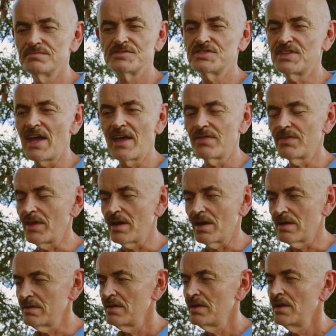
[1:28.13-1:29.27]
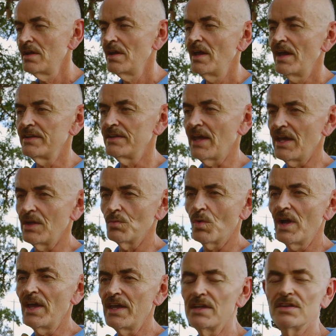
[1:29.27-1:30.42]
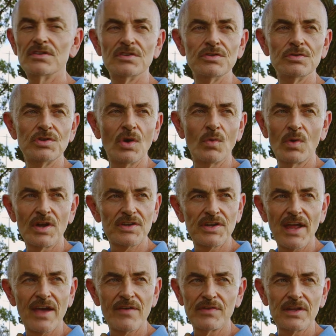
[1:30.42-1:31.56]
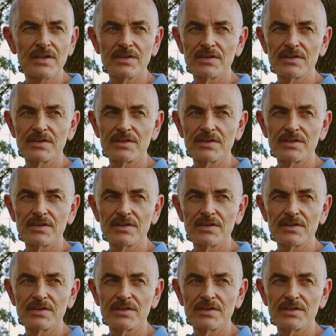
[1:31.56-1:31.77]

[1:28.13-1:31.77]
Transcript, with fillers: stand there, and gain weight, you don't want it to have any